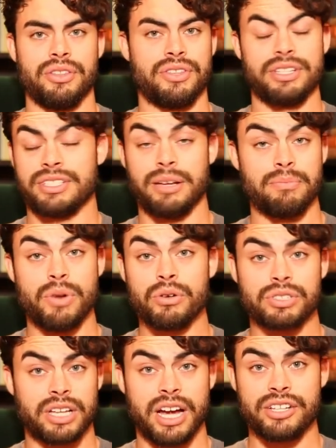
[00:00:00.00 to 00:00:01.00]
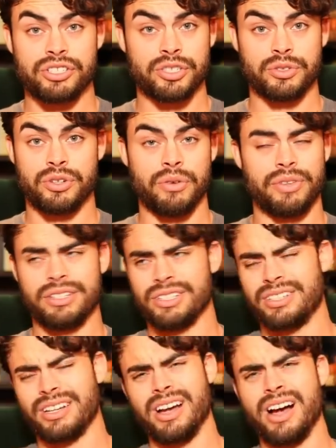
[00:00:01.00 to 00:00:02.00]
Things that most guys just don't, they're
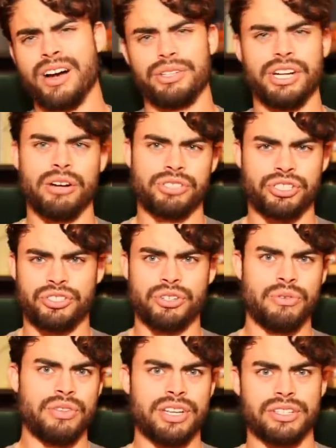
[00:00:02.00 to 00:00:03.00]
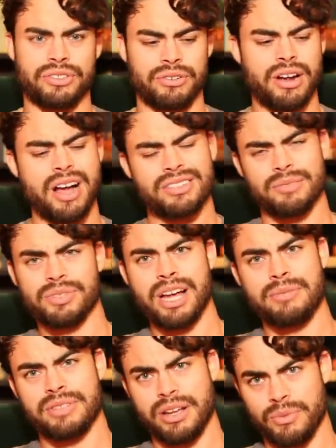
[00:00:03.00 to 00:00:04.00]
just like, oh, you know, just do this, or ah, oh,
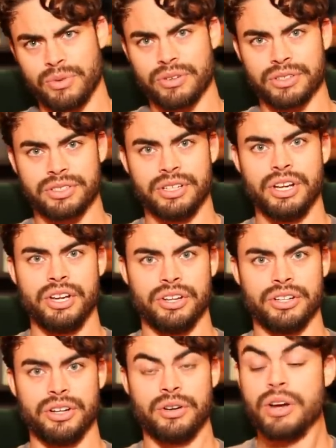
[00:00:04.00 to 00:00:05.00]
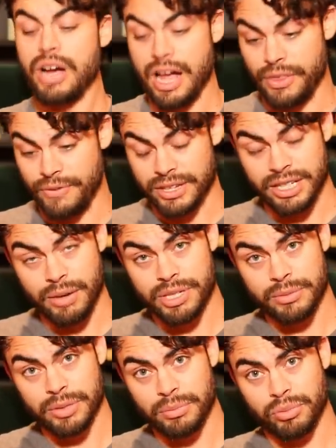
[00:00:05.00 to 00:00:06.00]
sometimes that works. You know, the fact that I was
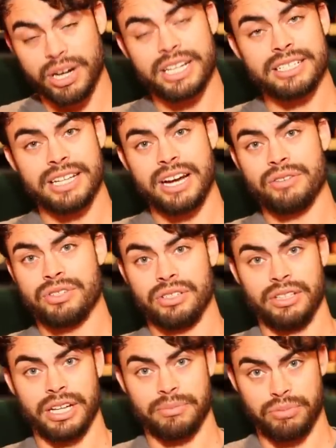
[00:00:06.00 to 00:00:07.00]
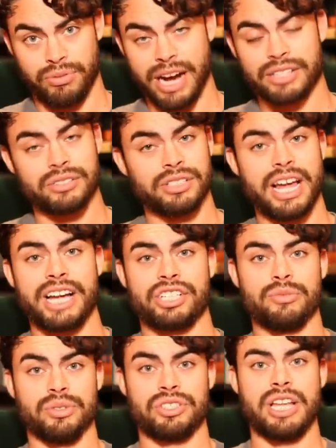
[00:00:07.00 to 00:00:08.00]
able to break it down to like practical and
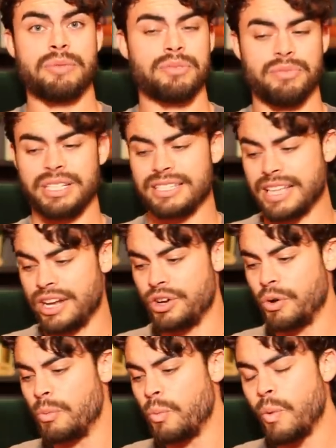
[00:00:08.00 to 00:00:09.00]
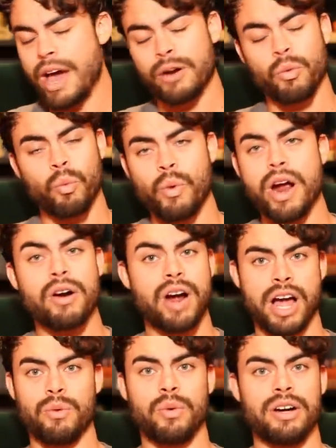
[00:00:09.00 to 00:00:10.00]
actionable steps means that no matter where
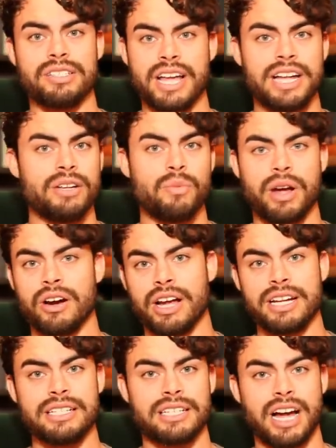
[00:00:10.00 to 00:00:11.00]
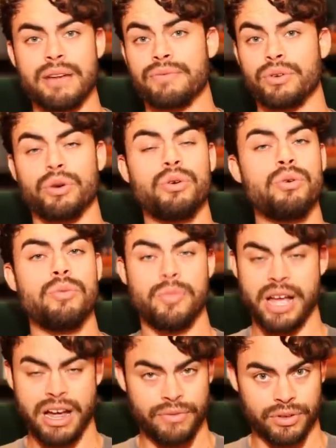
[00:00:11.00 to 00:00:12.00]
I was, anywhere, anytime, for
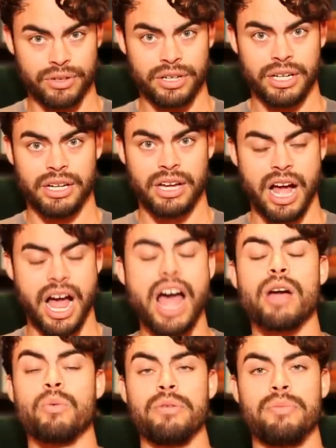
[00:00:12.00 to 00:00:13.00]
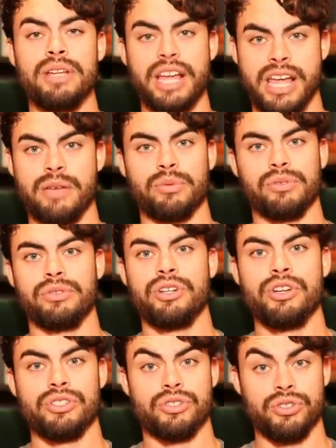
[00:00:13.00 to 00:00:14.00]
whomever, I would be able
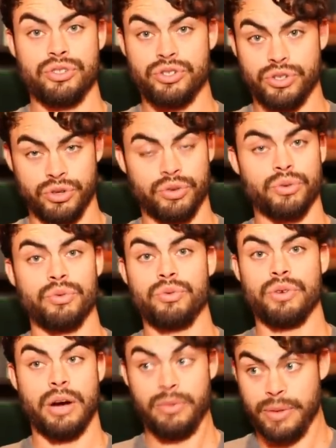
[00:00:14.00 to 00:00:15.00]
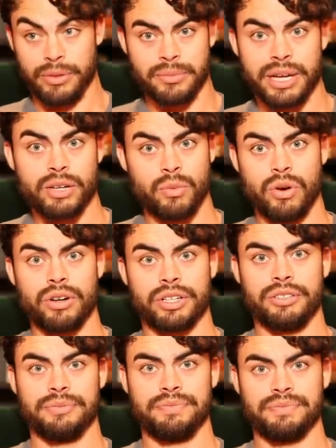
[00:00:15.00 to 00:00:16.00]
to do, I would be able to make it
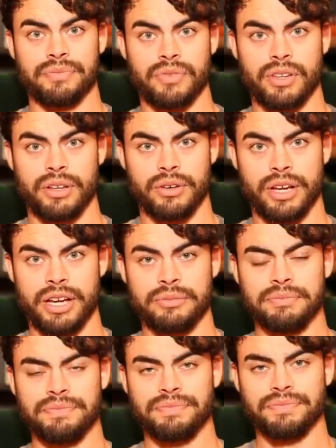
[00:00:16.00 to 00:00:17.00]
work. Okay?